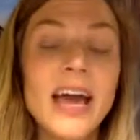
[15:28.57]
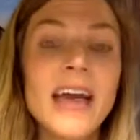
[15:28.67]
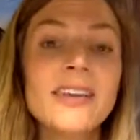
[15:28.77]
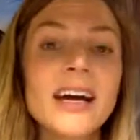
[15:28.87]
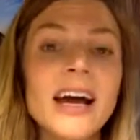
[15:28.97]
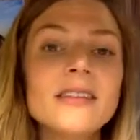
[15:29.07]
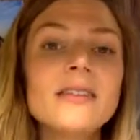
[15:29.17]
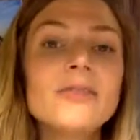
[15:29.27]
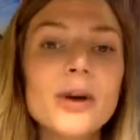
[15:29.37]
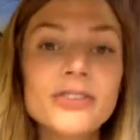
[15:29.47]
And the kinds
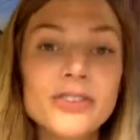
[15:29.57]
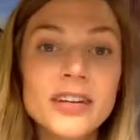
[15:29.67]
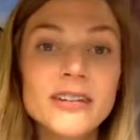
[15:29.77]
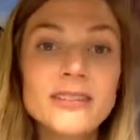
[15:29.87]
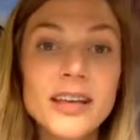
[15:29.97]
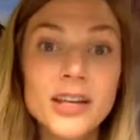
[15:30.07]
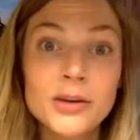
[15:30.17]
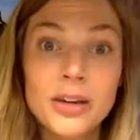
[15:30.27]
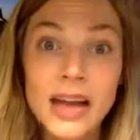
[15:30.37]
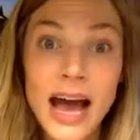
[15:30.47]
of questions that
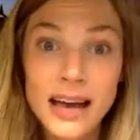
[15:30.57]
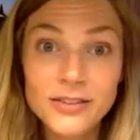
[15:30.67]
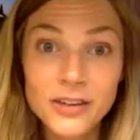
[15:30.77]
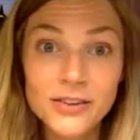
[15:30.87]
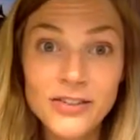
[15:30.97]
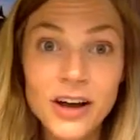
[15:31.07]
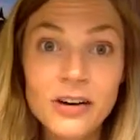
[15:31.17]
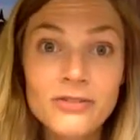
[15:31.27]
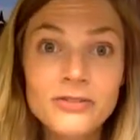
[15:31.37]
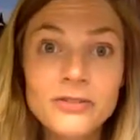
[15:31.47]
you can ask
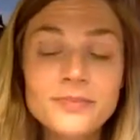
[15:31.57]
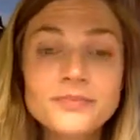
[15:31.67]
yourself